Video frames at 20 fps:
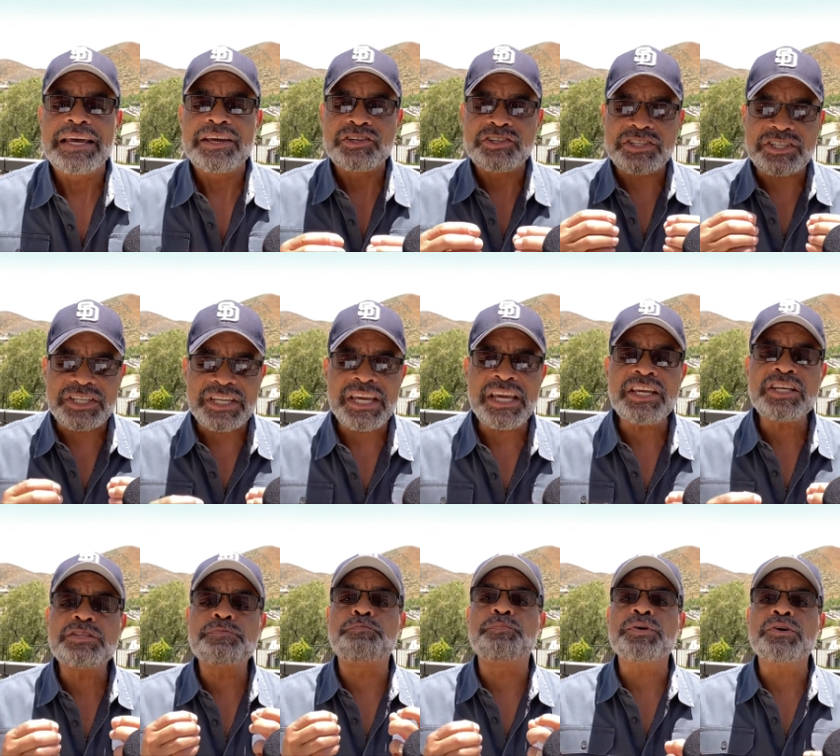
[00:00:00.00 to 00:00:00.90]

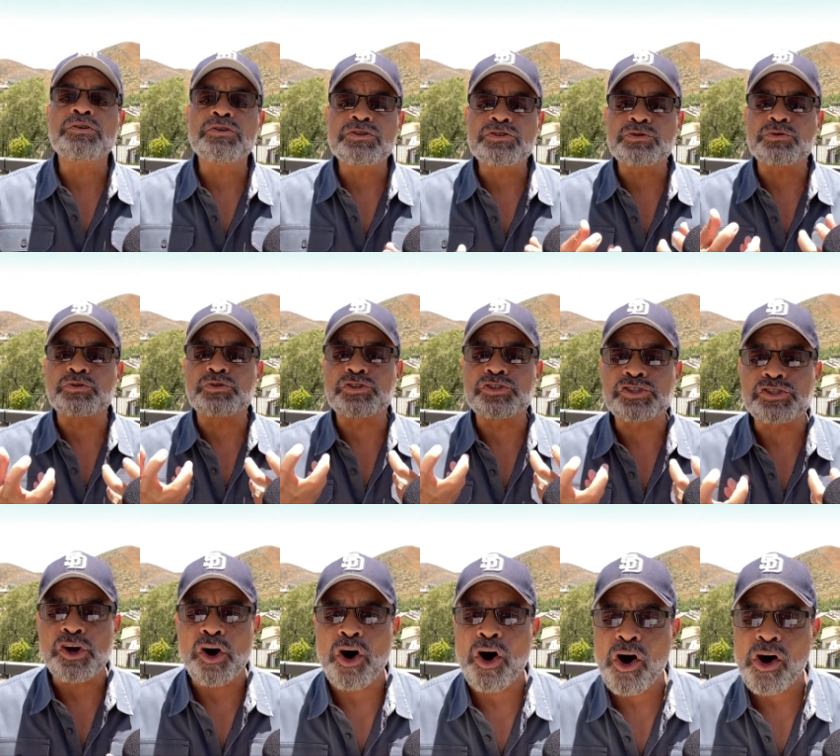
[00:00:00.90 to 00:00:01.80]
Sing spiritual
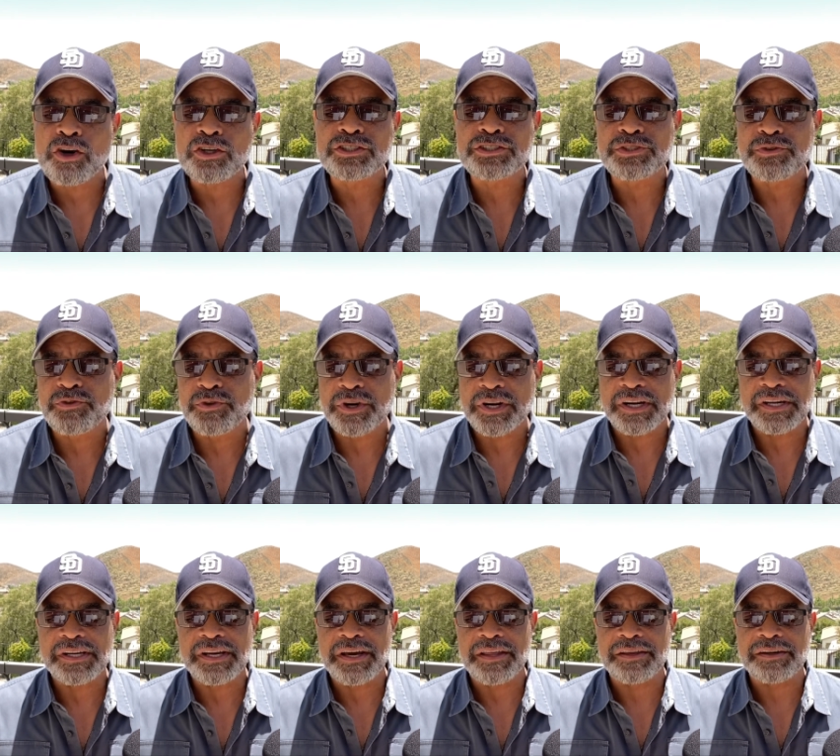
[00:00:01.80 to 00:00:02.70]
songs to one
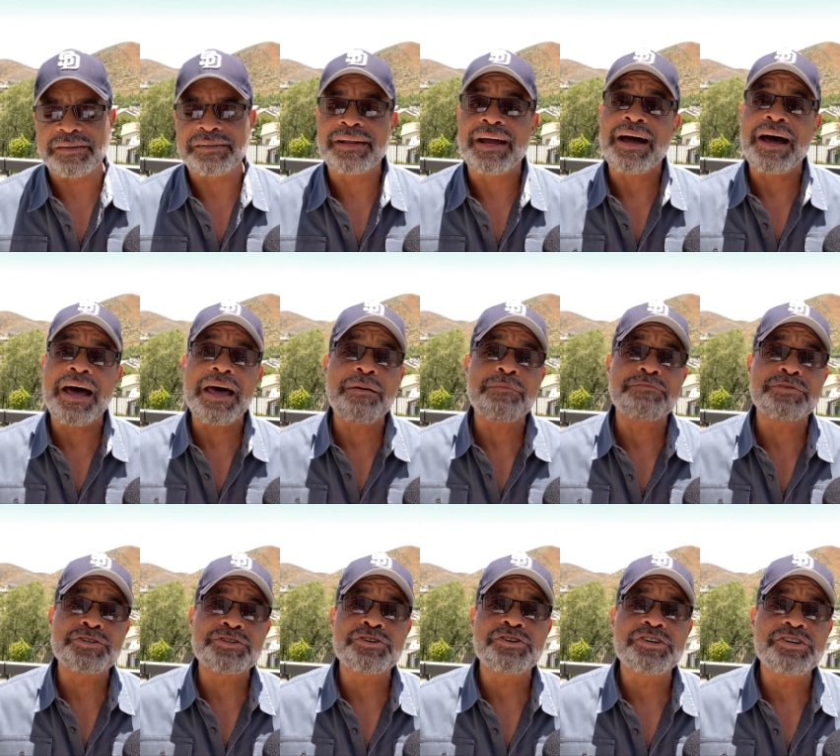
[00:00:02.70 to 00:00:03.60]
another. Now, I'm
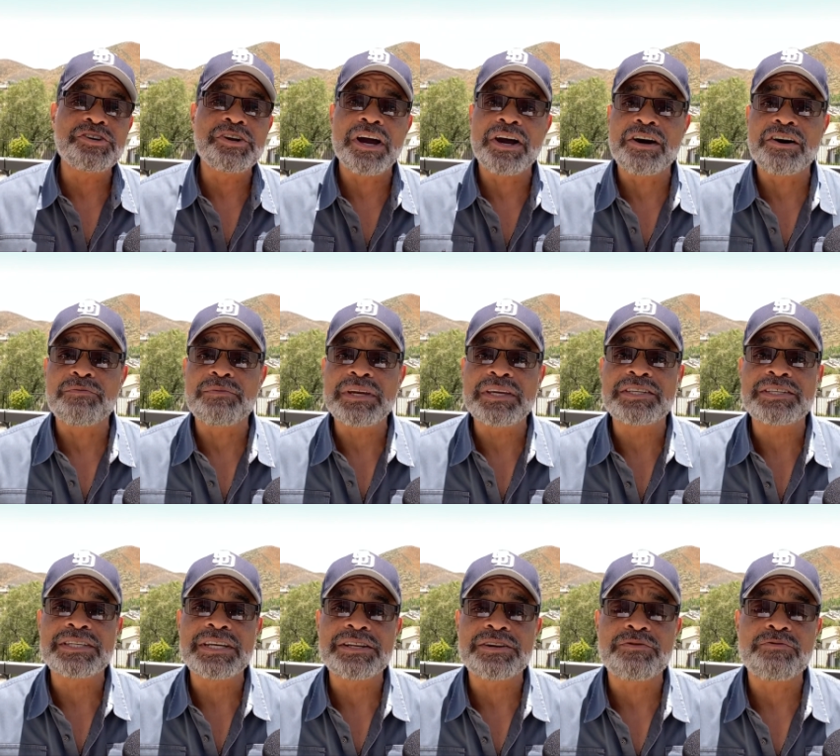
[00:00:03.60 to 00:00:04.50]
sure you're not going to be
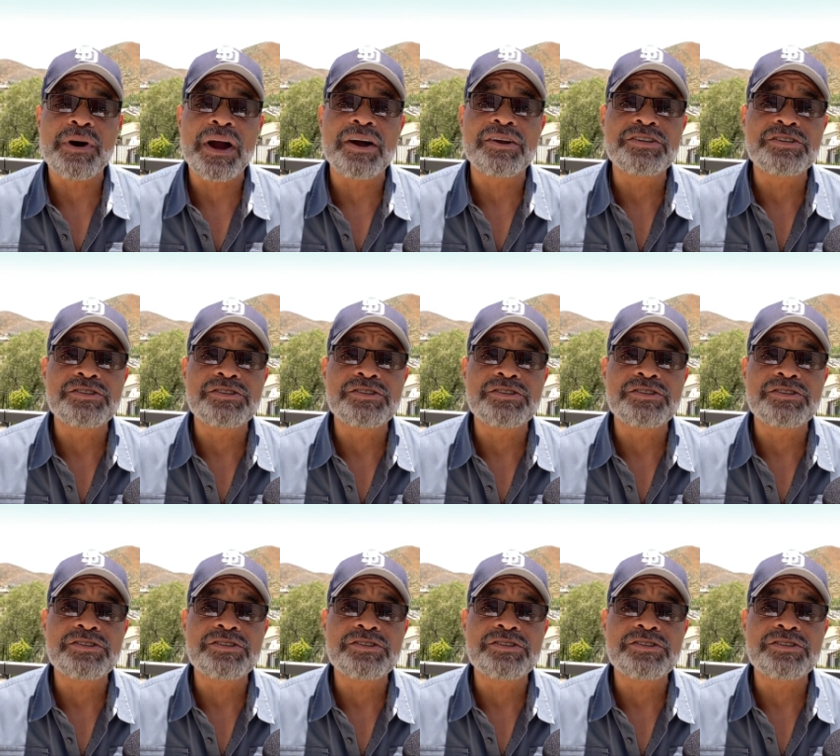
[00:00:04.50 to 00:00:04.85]
sitting around